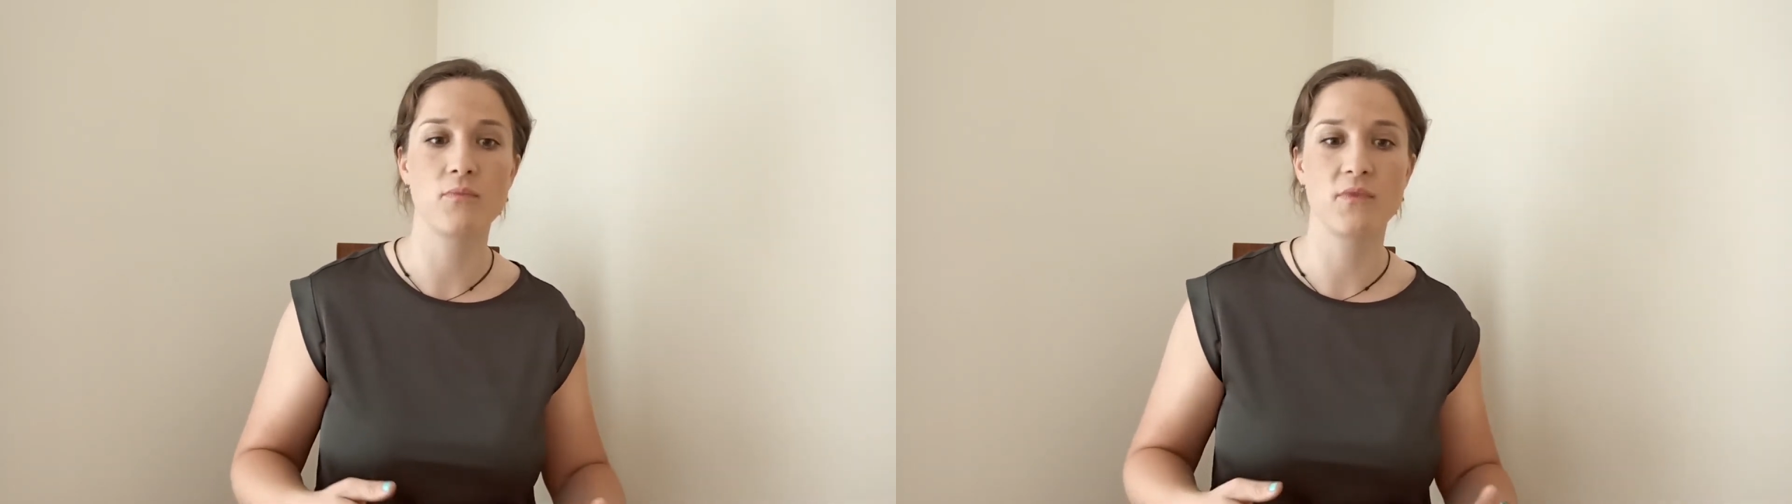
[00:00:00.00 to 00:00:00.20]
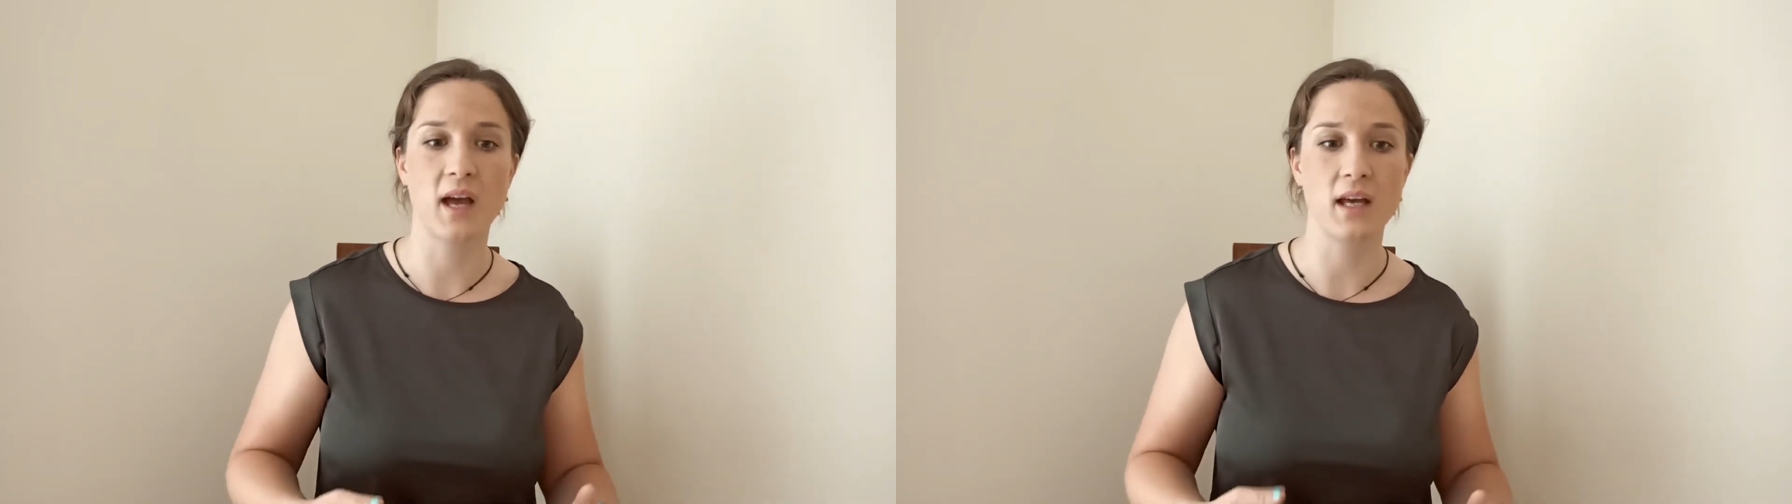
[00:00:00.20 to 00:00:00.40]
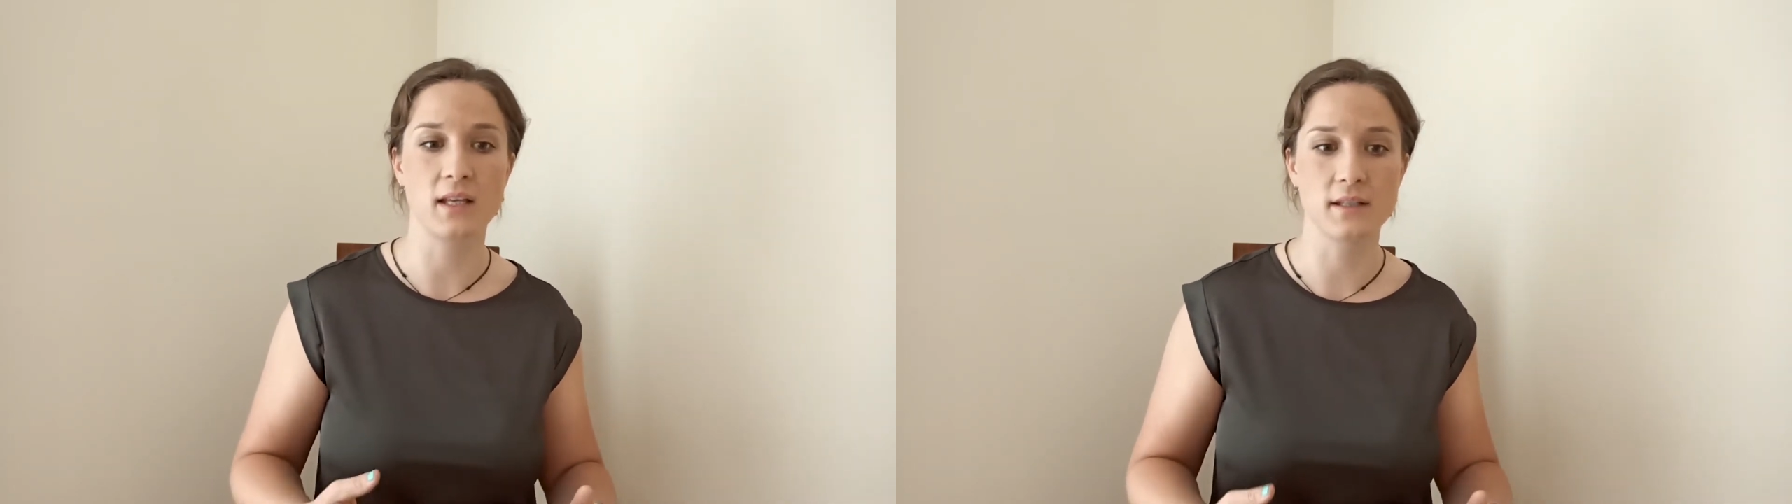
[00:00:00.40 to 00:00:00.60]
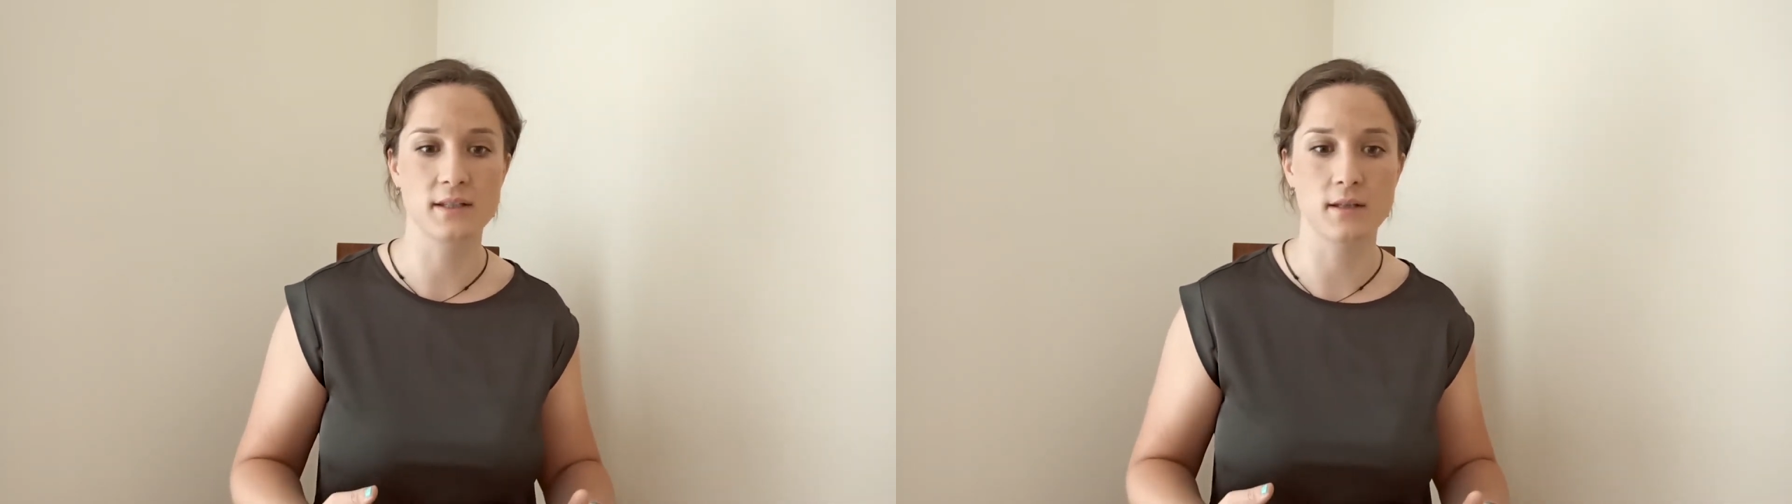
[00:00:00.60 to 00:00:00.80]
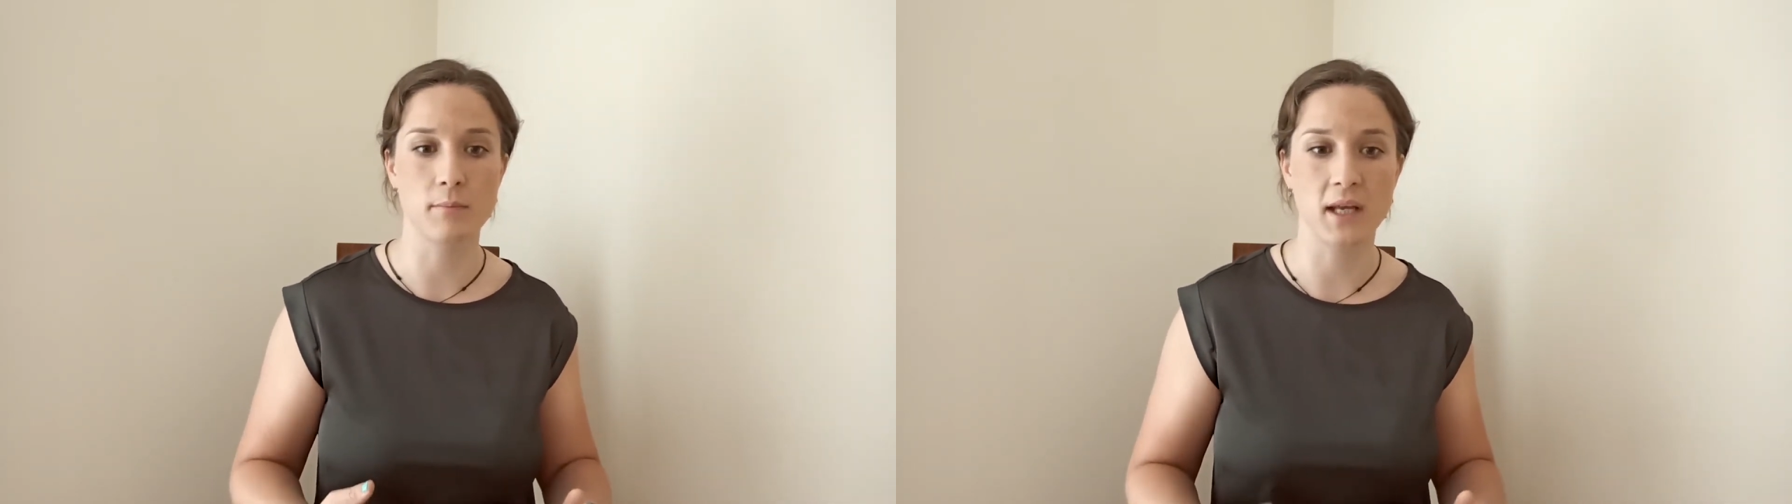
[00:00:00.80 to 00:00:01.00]
that
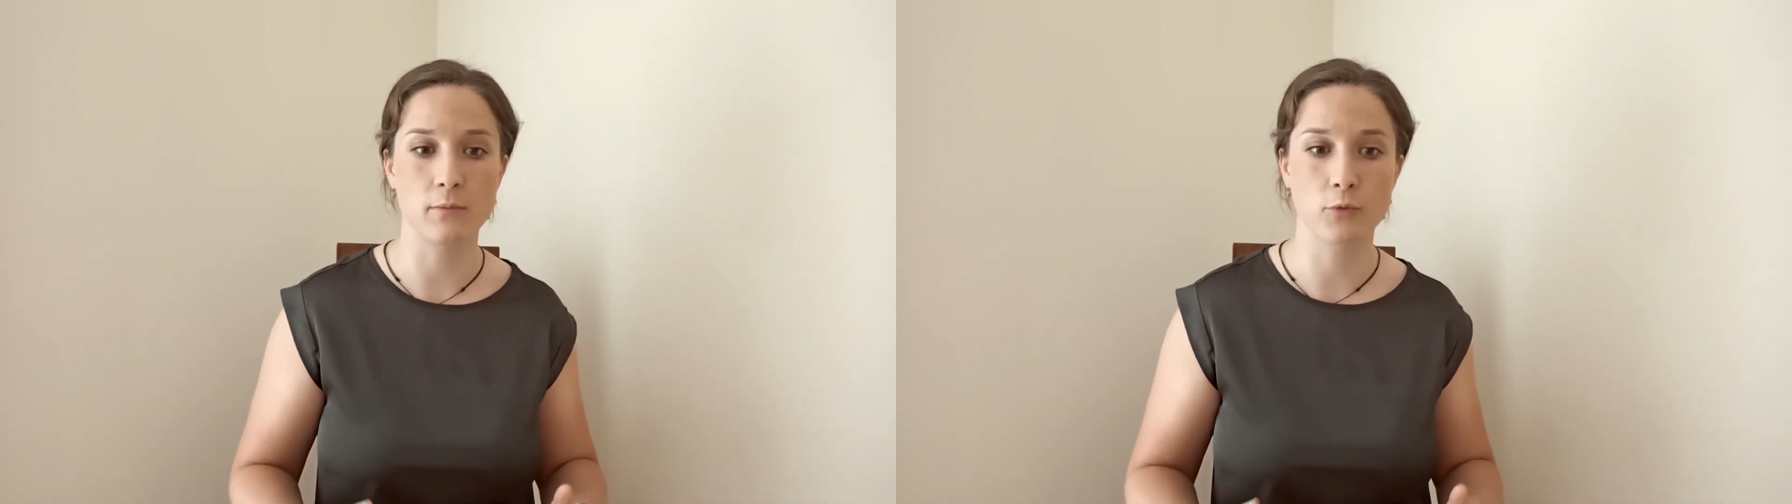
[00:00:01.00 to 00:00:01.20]
is the main